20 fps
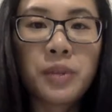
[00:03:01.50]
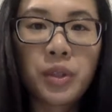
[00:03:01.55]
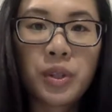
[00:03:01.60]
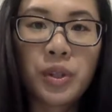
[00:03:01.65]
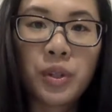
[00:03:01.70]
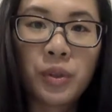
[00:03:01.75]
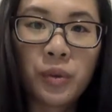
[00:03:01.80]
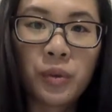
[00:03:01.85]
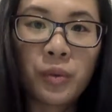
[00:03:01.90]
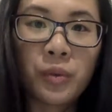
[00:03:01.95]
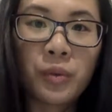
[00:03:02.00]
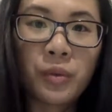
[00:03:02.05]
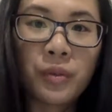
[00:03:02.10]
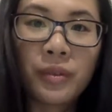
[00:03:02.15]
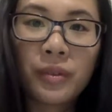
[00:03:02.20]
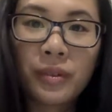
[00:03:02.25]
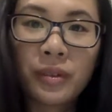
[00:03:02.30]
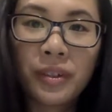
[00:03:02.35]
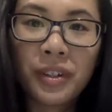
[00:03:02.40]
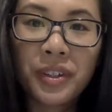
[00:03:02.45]
to
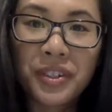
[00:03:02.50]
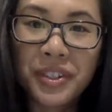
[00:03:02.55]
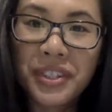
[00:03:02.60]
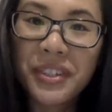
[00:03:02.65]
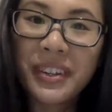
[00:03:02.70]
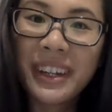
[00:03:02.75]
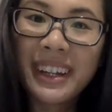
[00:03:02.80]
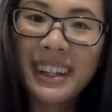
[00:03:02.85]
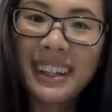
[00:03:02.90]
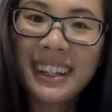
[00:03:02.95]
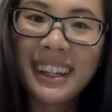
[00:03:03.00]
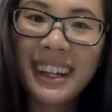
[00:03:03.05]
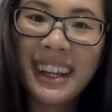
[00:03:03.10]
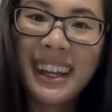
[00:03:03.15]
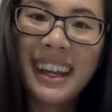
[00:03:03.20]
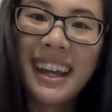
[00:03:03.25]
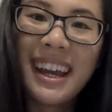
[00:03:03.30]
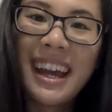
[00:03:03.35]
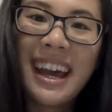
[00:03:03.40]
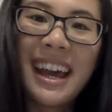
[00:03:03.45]
your student,
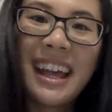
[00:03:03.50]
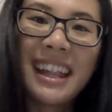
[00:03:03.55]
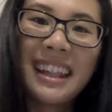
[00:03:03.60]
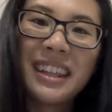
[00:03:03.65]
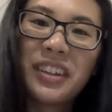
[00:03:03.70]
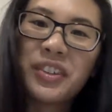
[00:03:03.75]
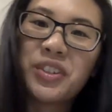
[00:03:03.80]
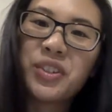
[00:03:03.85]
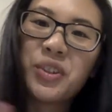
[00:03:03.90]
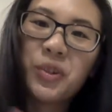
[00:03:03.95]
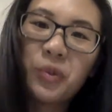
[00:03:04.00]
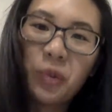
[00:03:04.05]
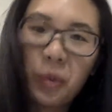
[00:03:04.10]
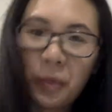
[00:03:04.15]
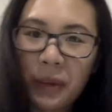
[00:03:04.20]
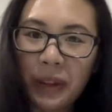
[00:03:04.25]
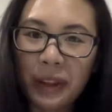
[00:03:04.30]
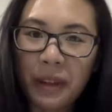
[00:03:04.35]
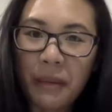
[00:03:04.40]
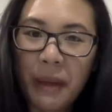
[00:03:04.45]
and your student will
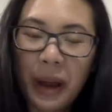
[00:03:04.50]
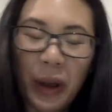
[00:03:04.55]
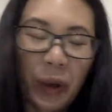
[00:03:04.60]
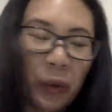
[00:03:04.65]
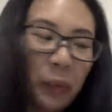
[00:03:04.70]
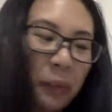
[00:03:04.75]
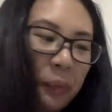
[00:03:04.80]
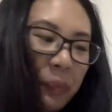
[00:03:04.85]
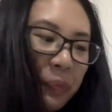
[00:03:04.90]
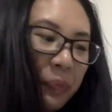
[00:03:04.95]
bring them back home.